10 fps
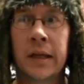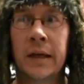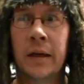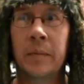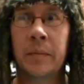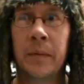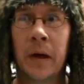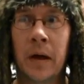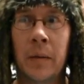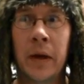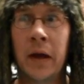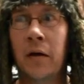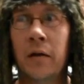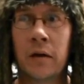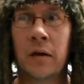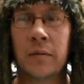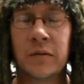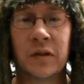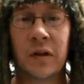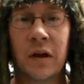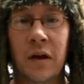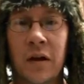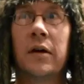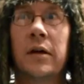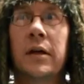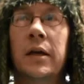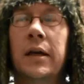and then Pale comes along,